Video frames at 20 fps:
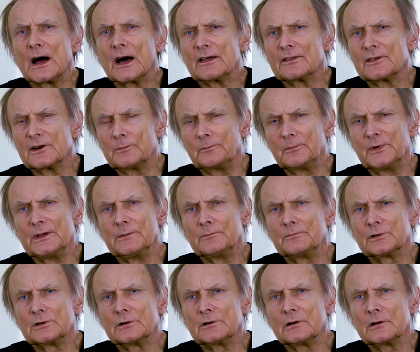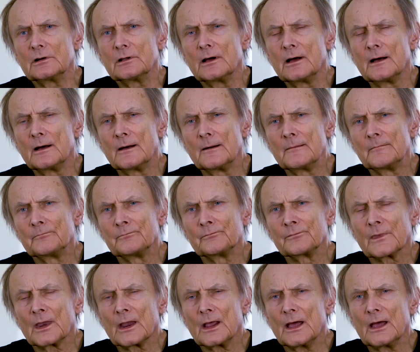other people
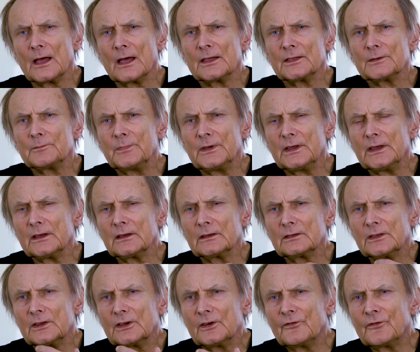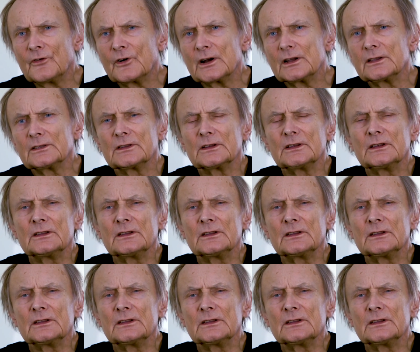and being different